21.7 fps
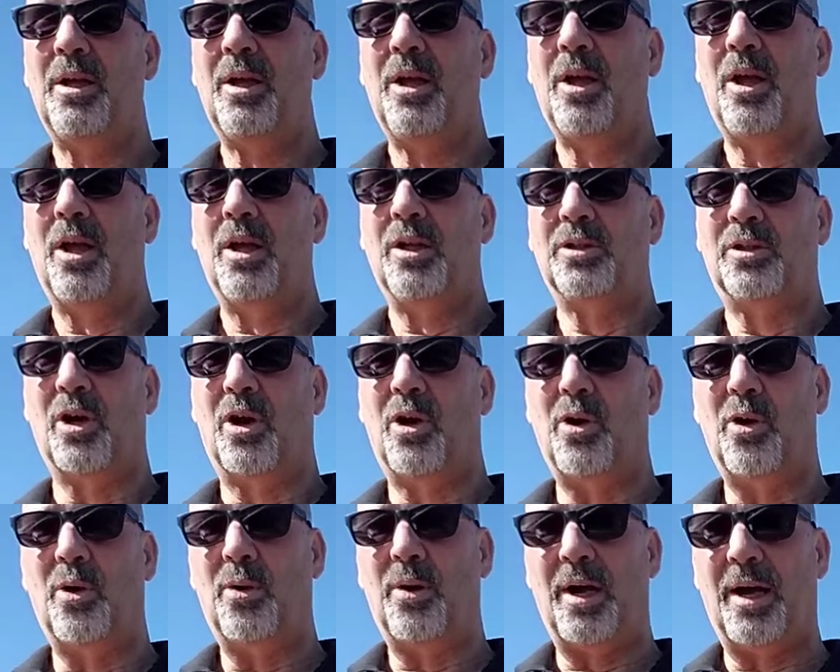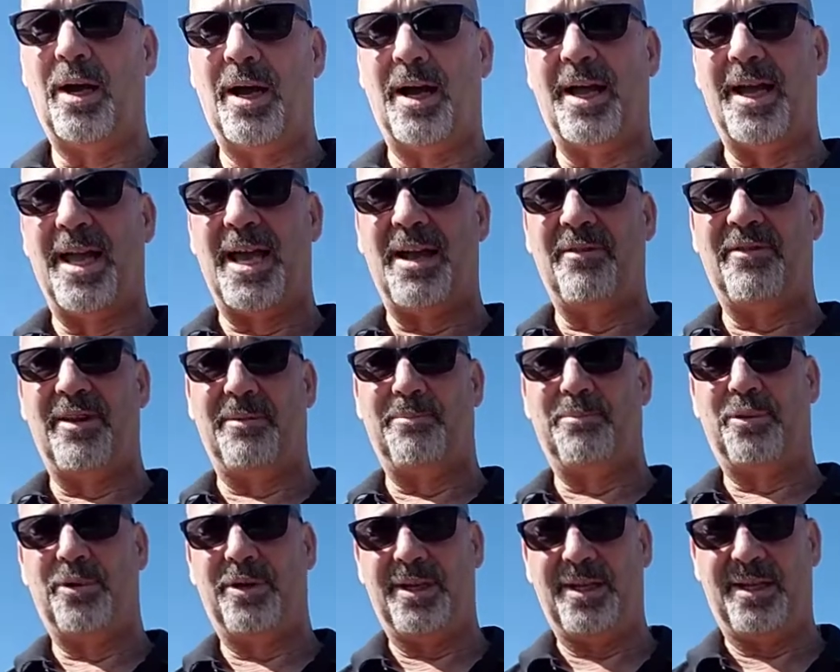So I have a
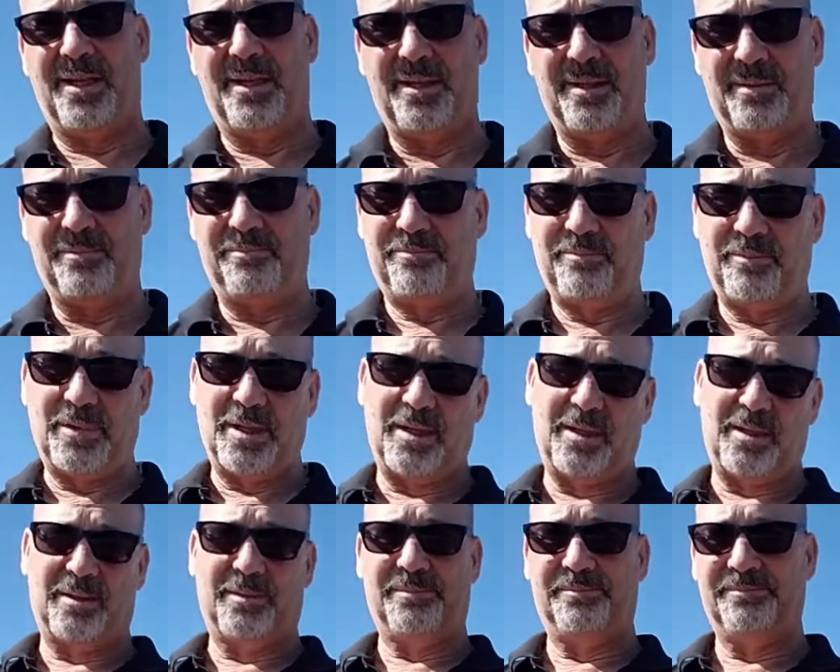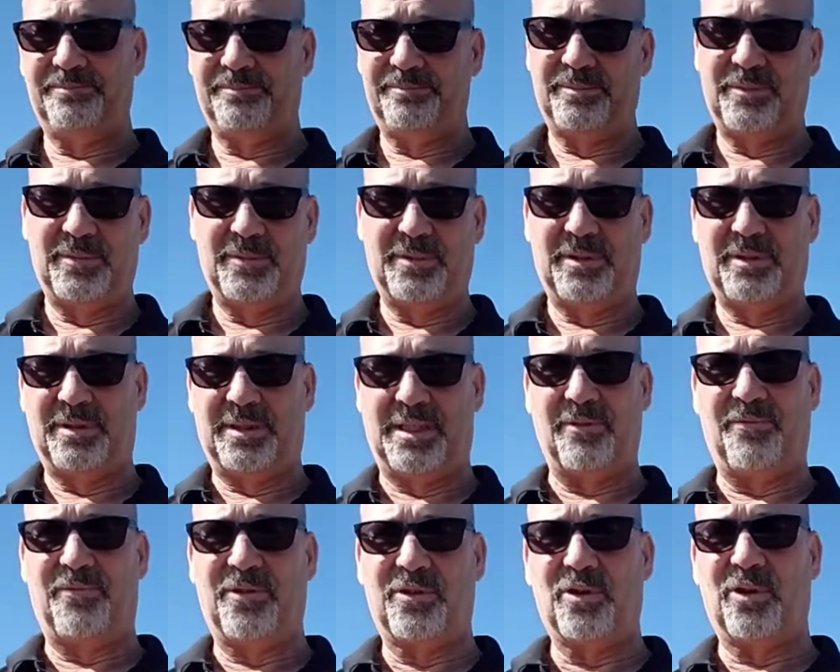pretty
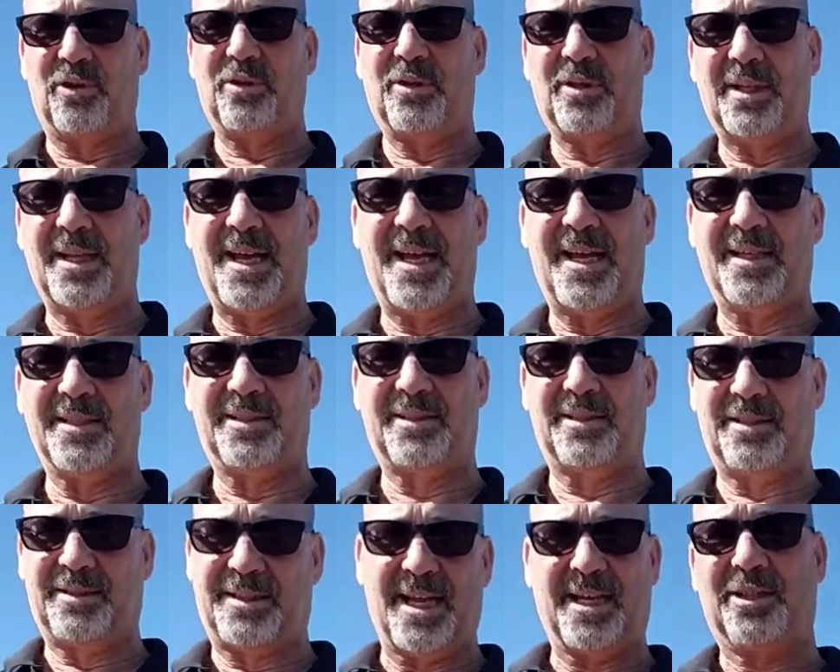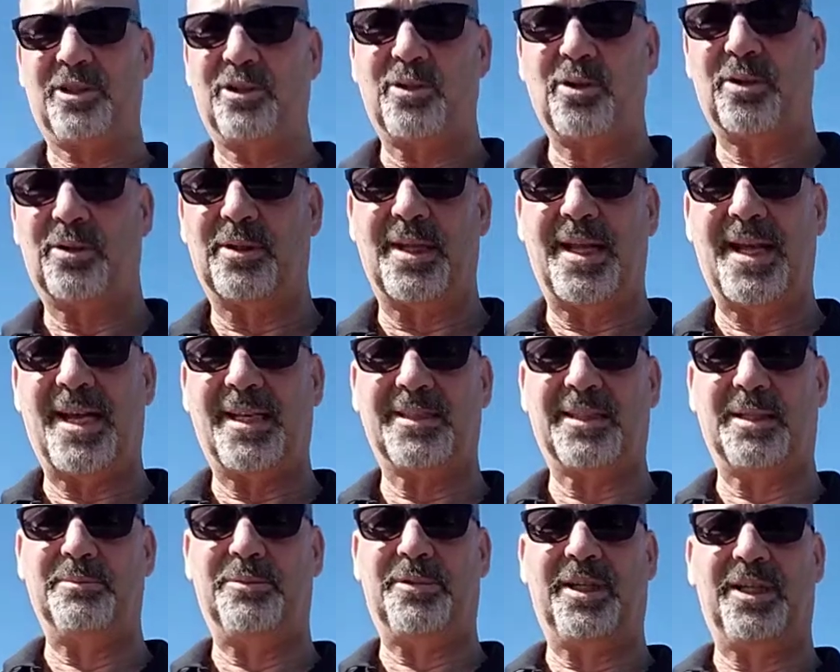difficult class, technical class I'm
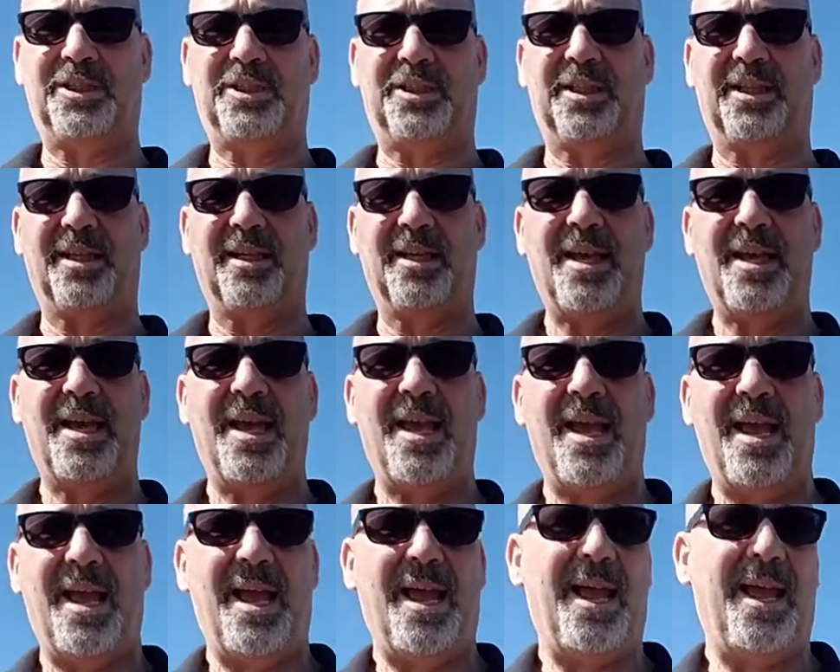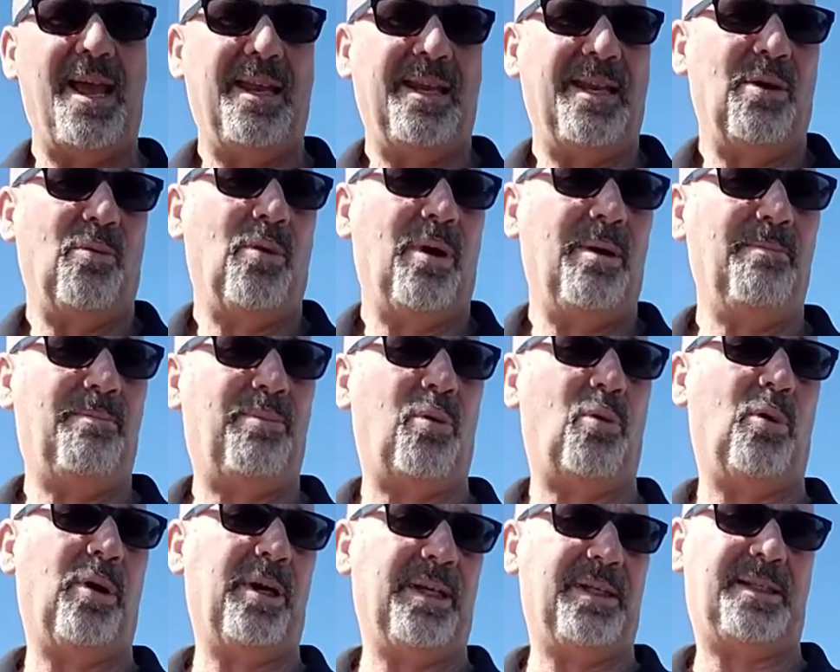teaching, and at one
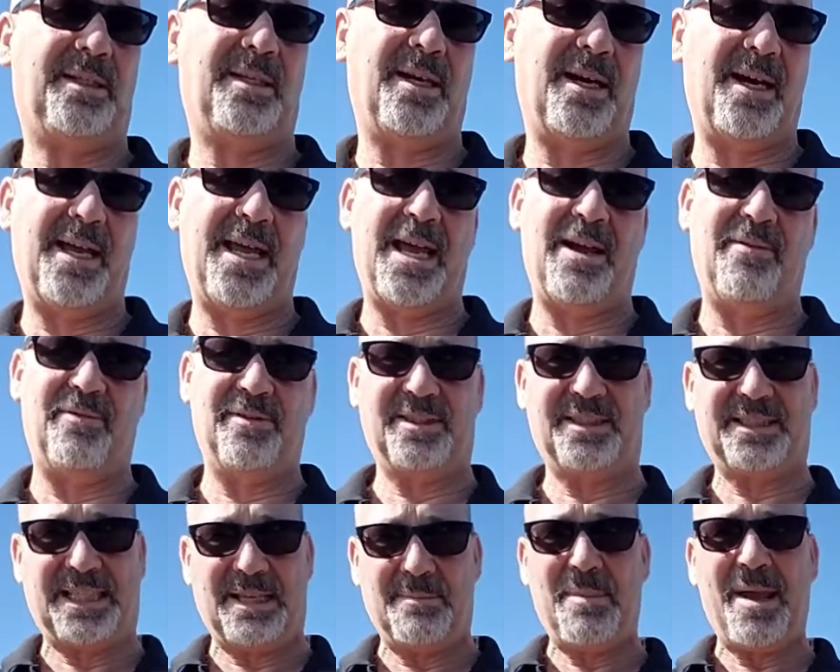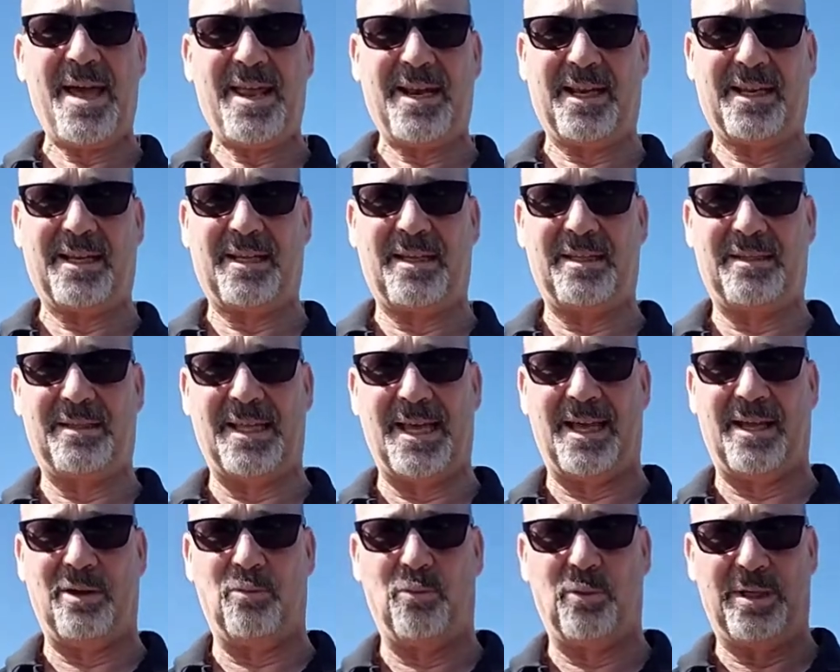point I have a schematic that
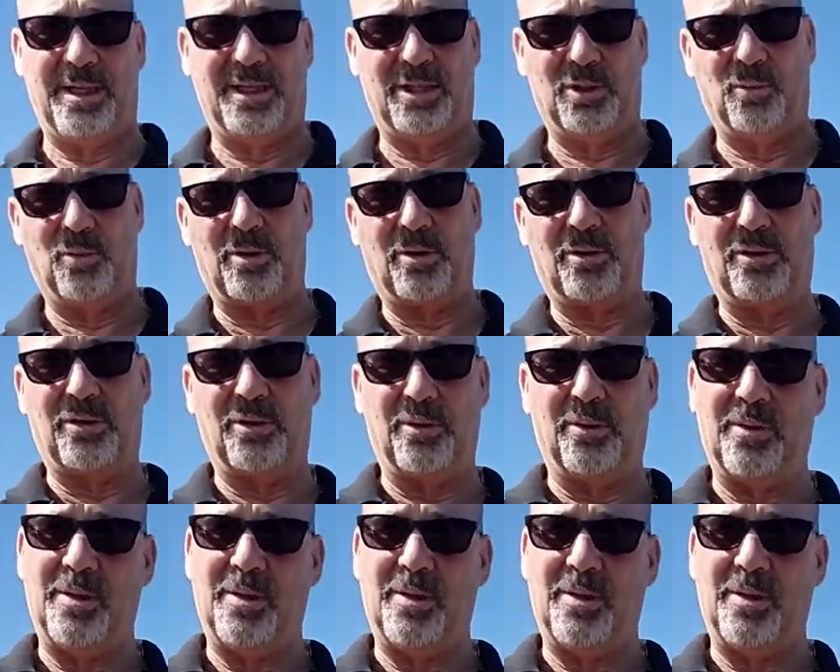we need to work through.